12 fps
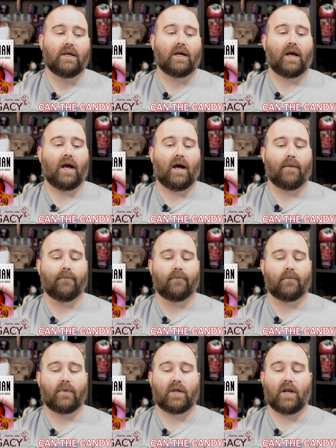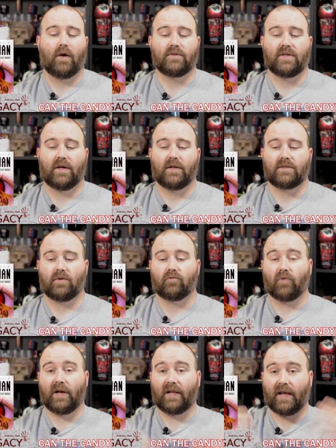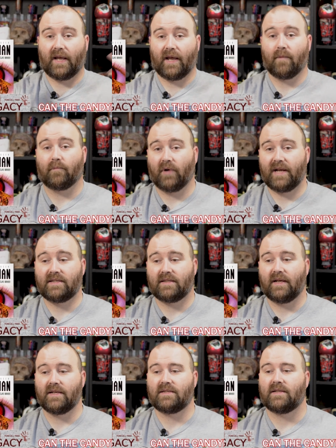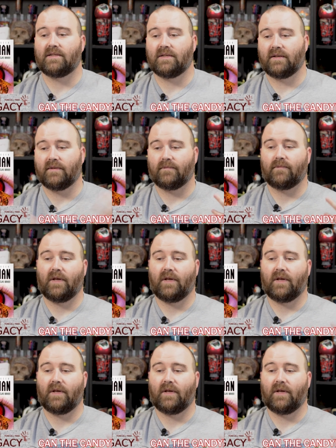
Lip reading: to really embrace this and to,